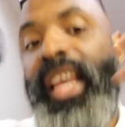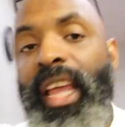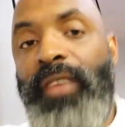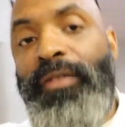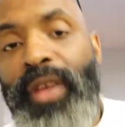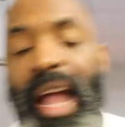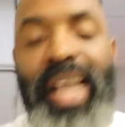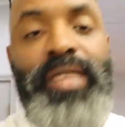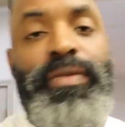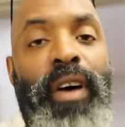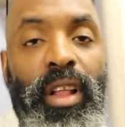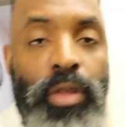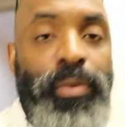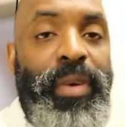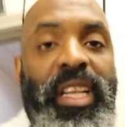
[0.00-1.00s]
If you guys
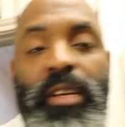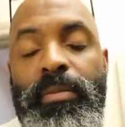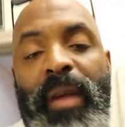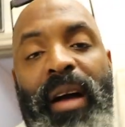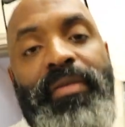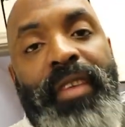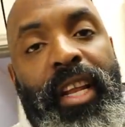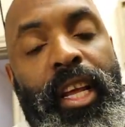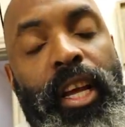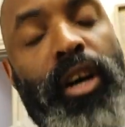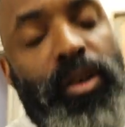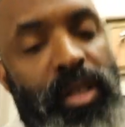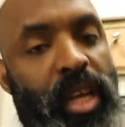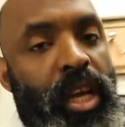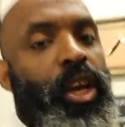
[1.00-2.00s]
follow any of my
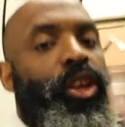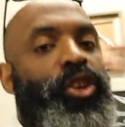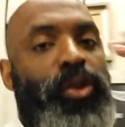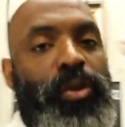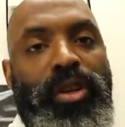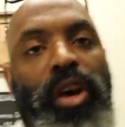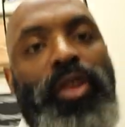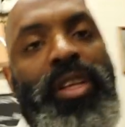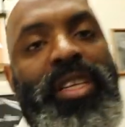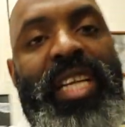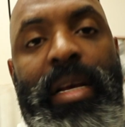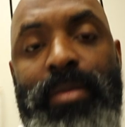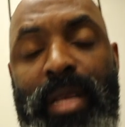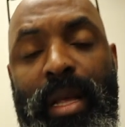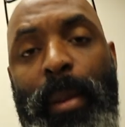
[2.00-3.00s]
videos, you'll know the
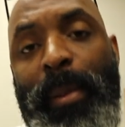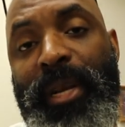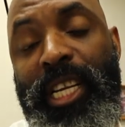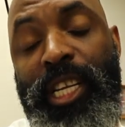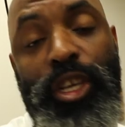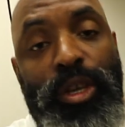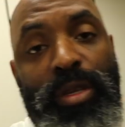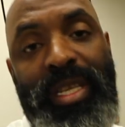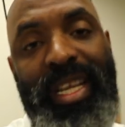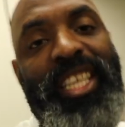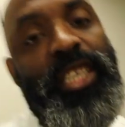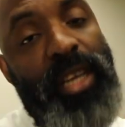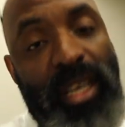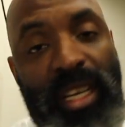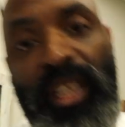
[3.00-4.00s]
steps that I'm gonna use and
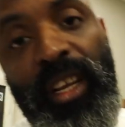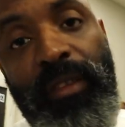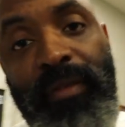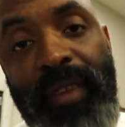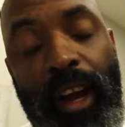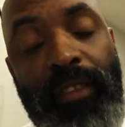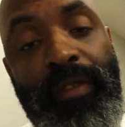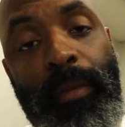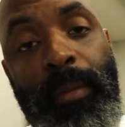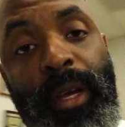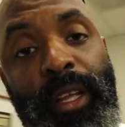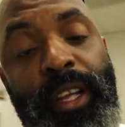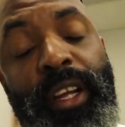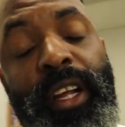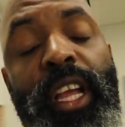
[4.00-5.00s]
it's gonna look very
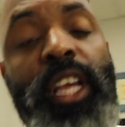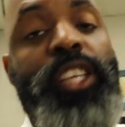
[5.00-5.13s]
familiar.